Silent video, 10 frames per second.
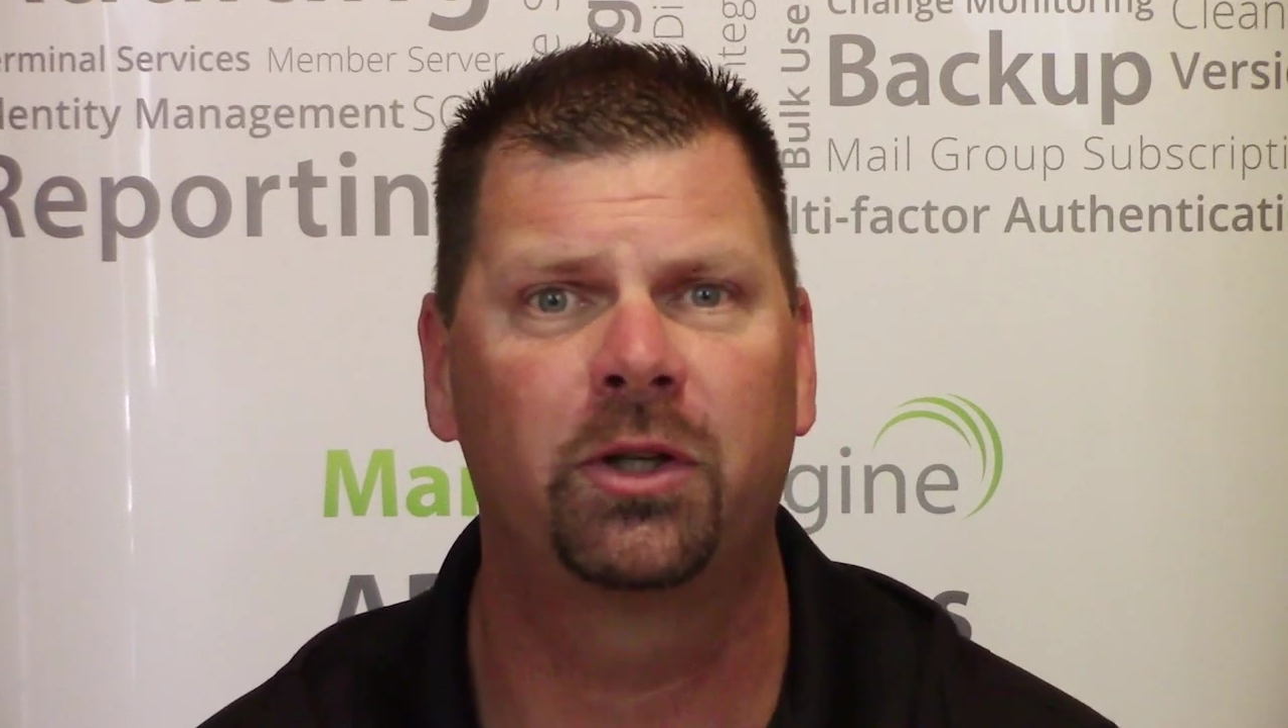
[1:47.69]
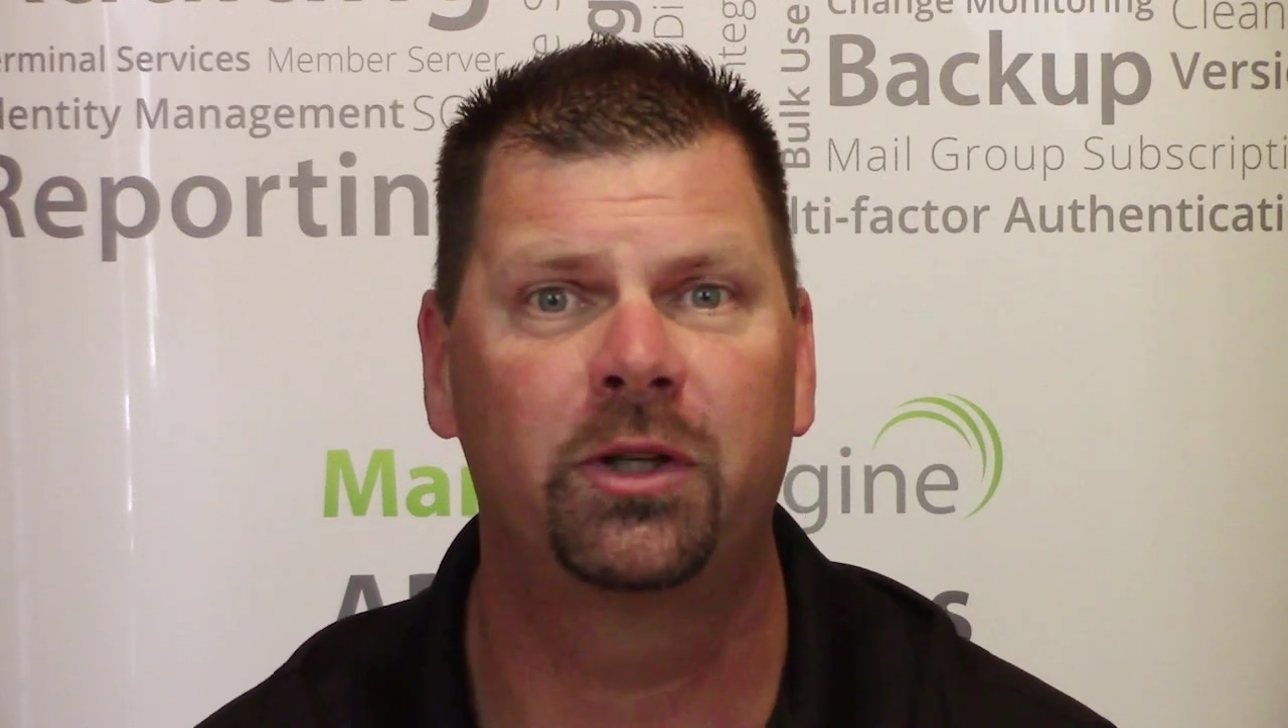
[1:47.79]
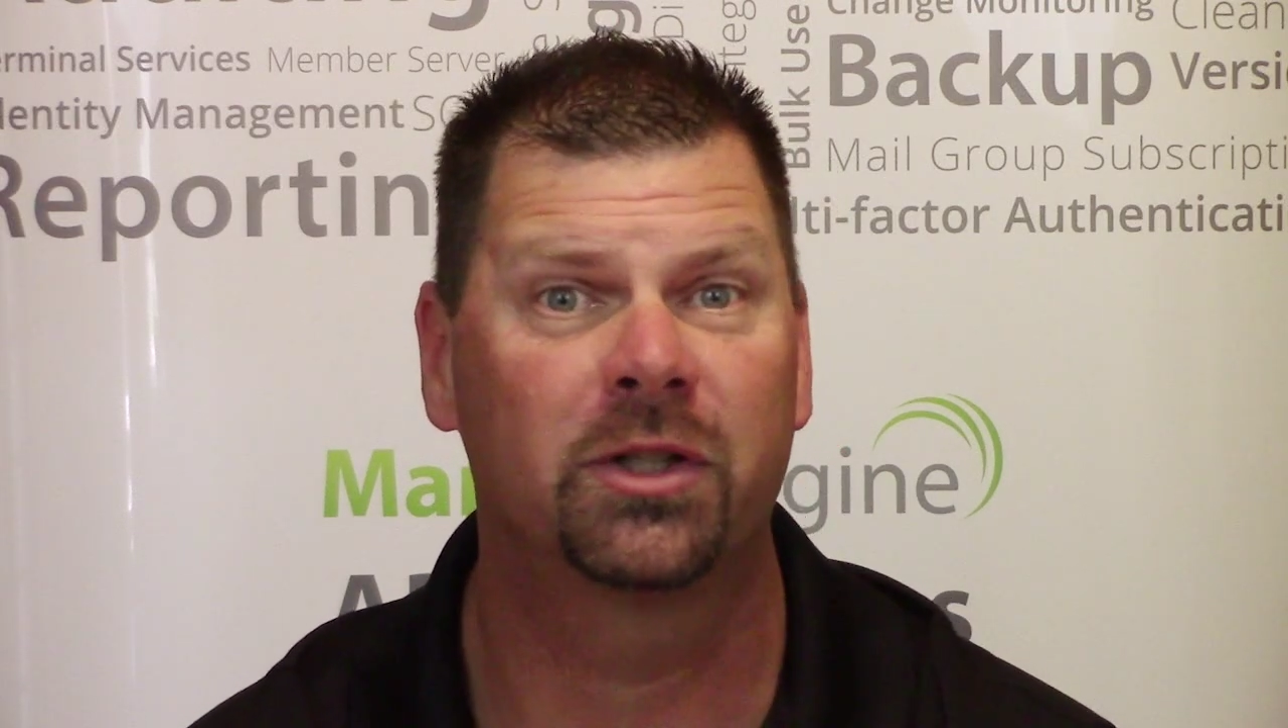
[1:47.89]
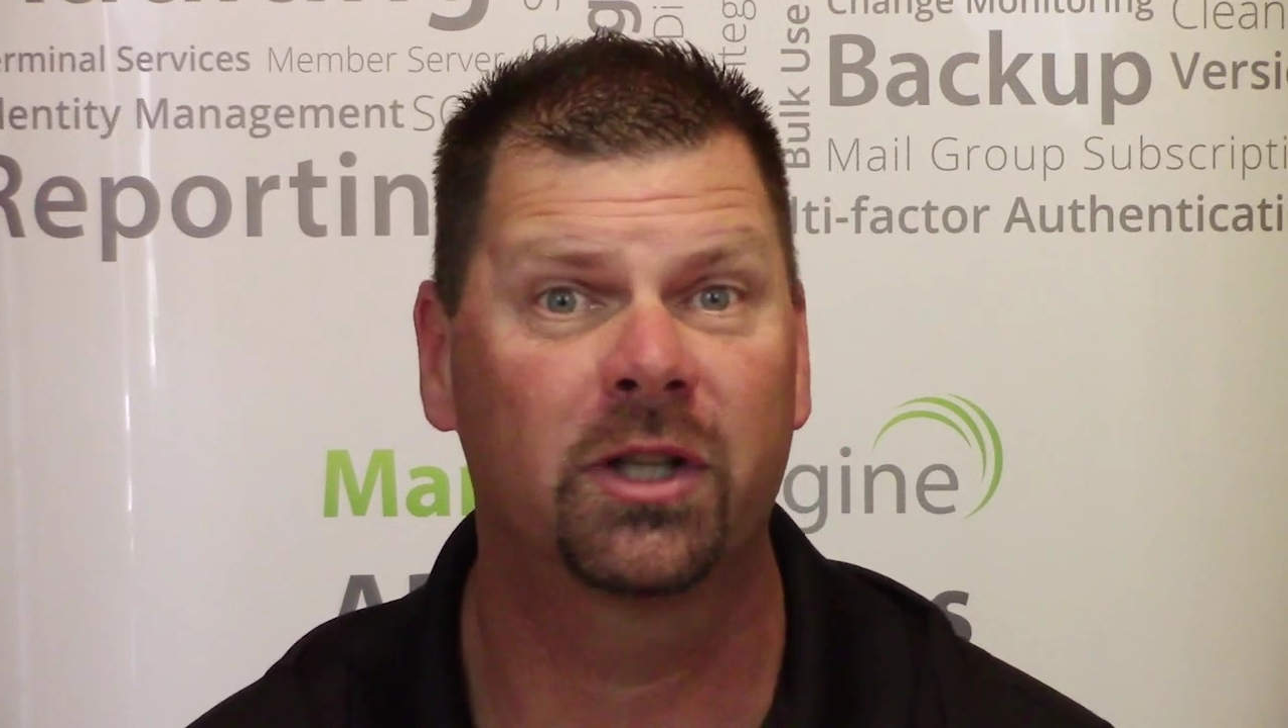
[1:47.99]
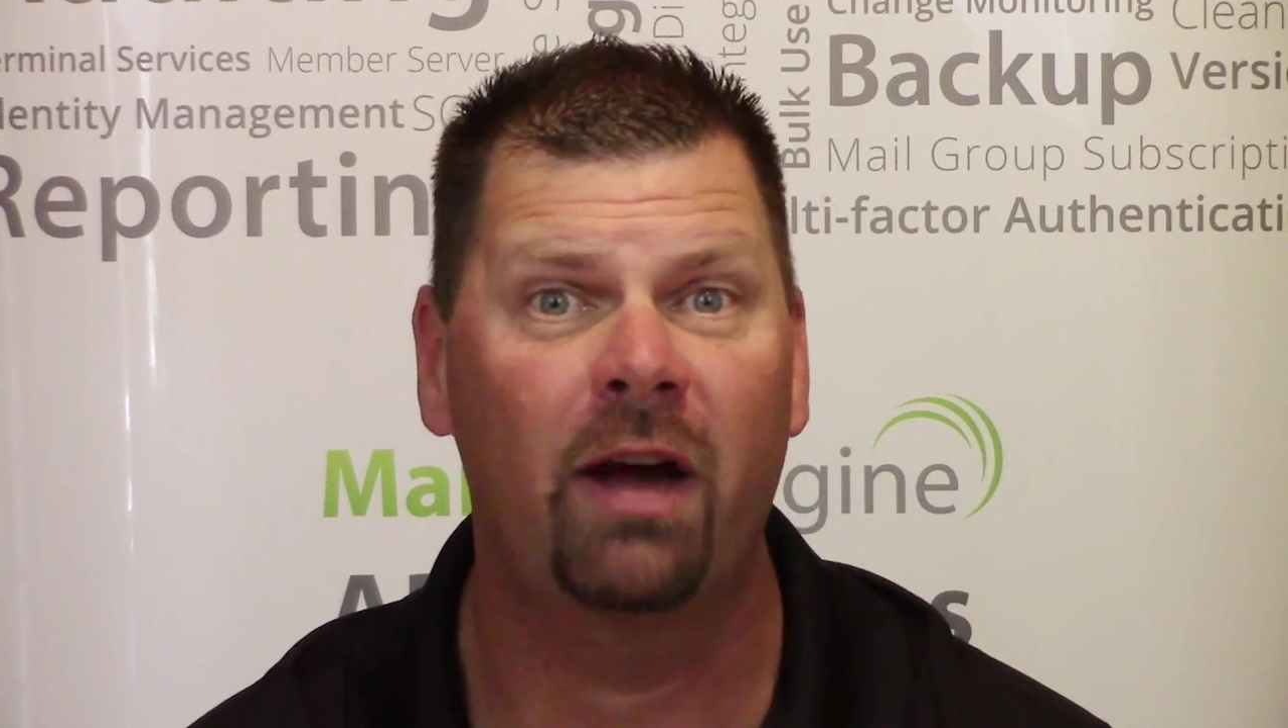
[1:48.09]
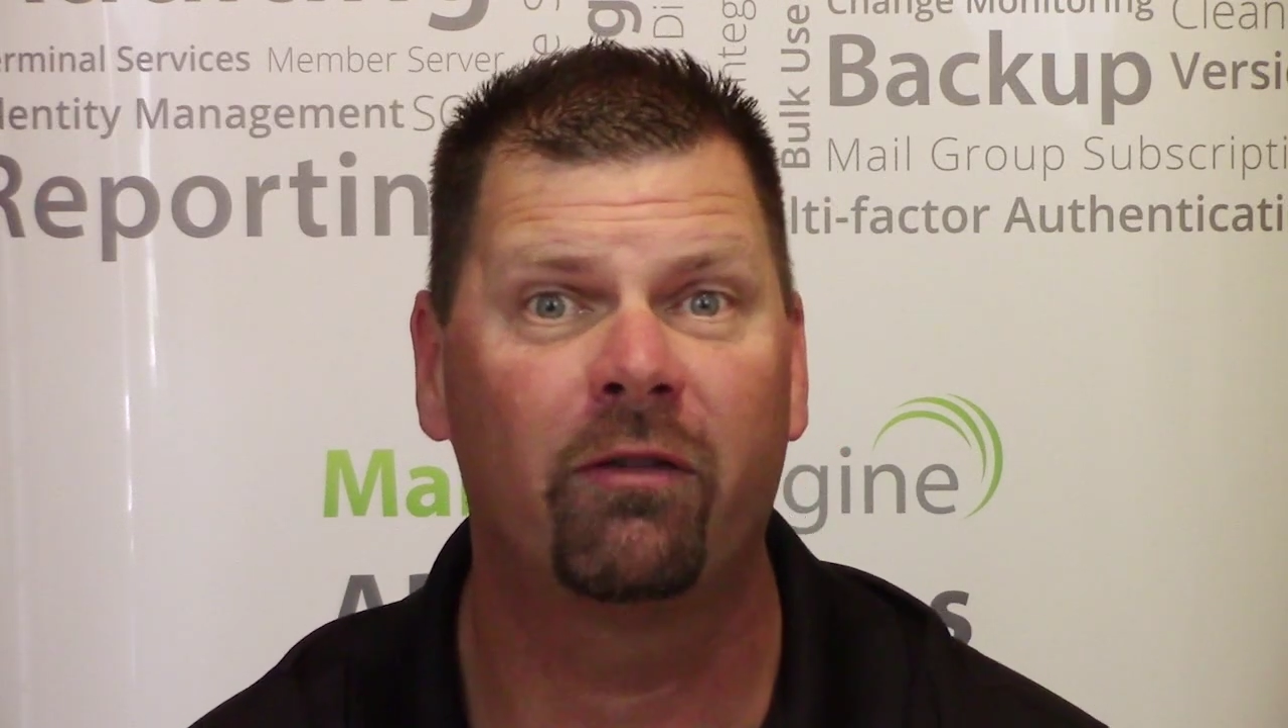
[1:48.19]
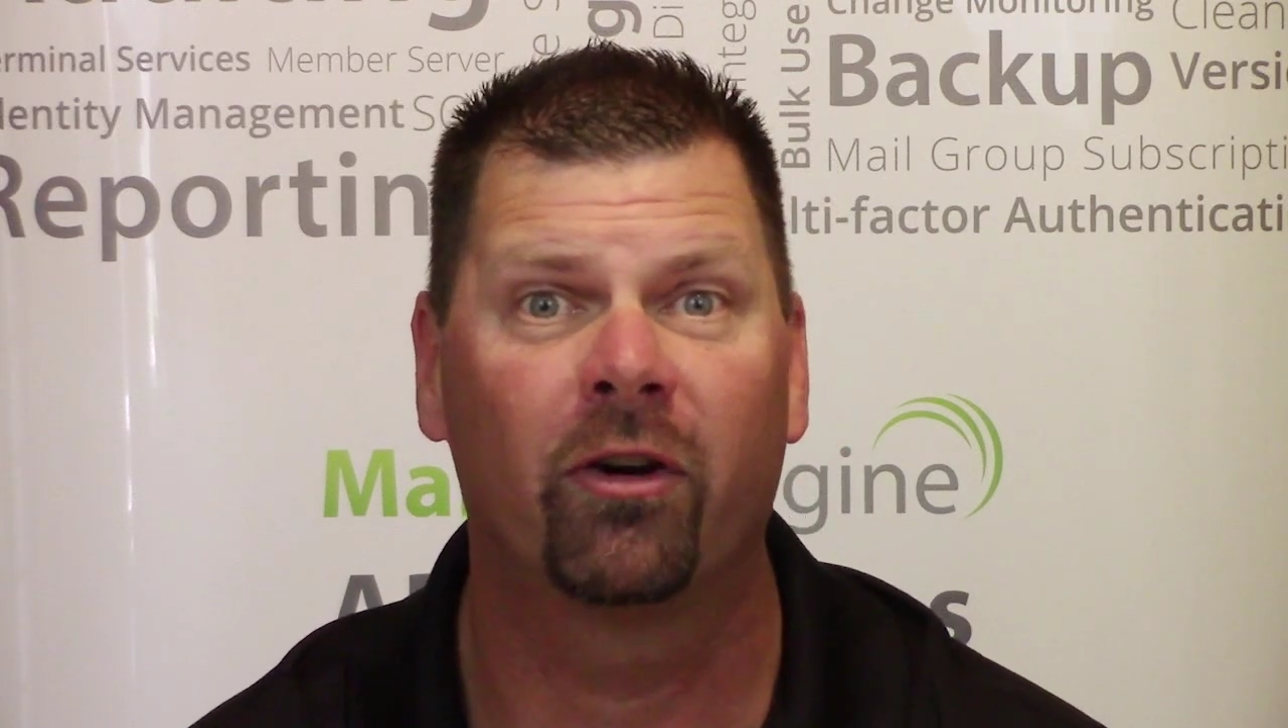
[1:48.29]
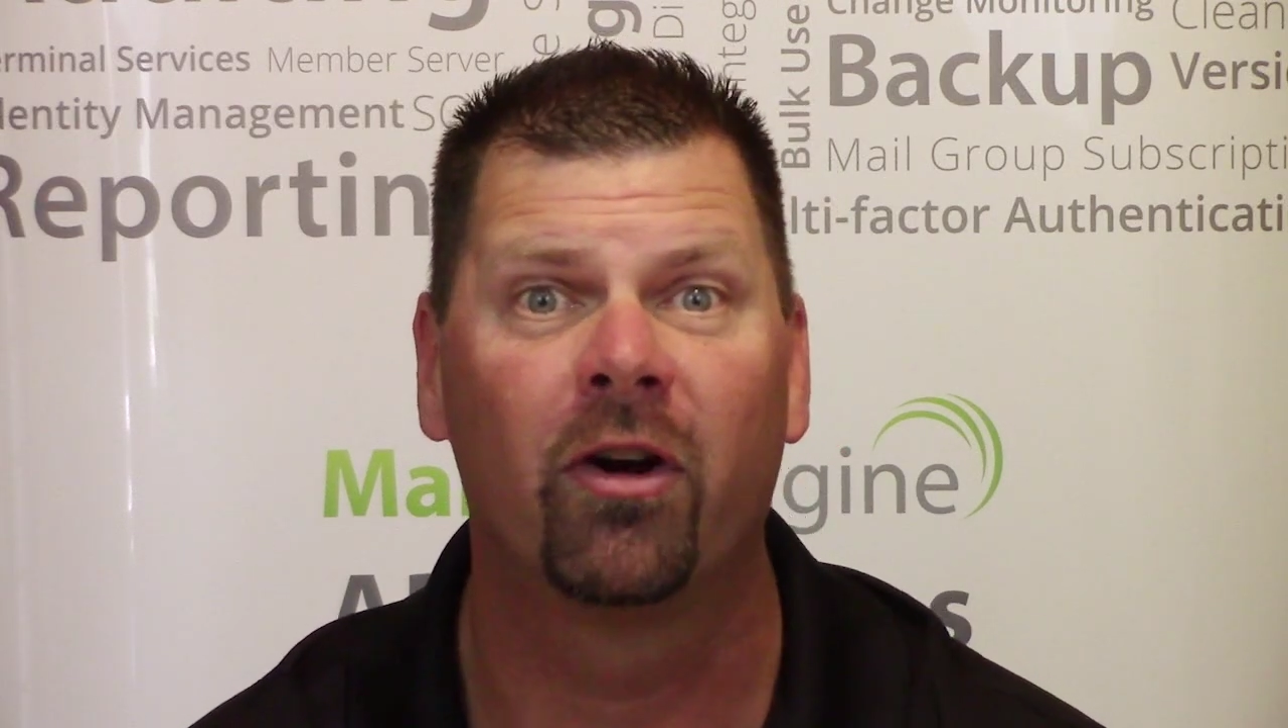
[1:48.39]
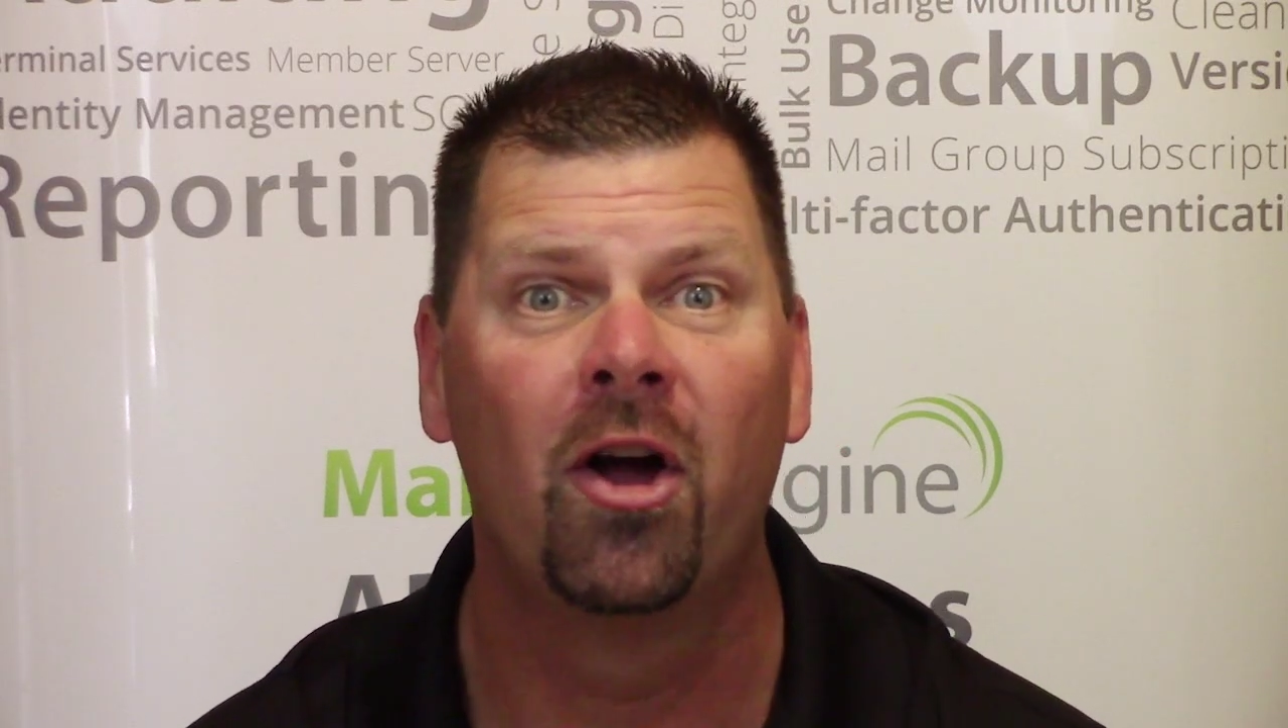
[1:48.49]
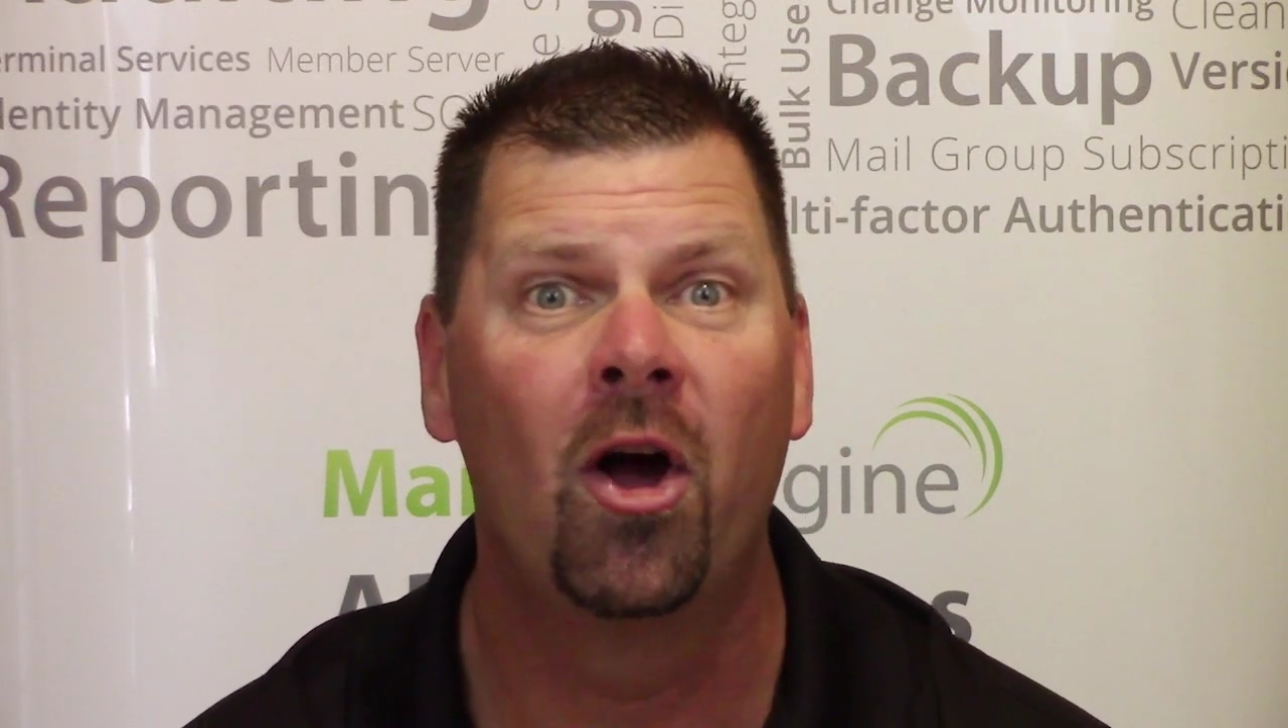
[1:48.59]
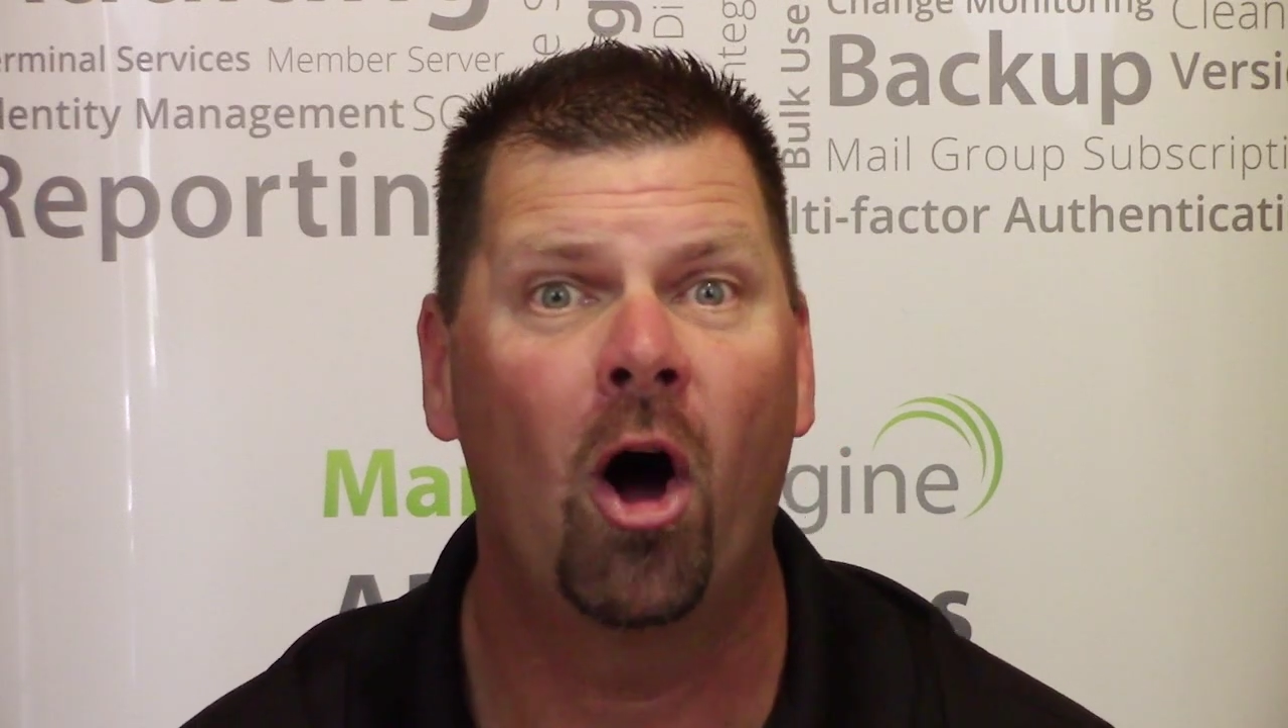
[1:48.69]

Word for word: to discover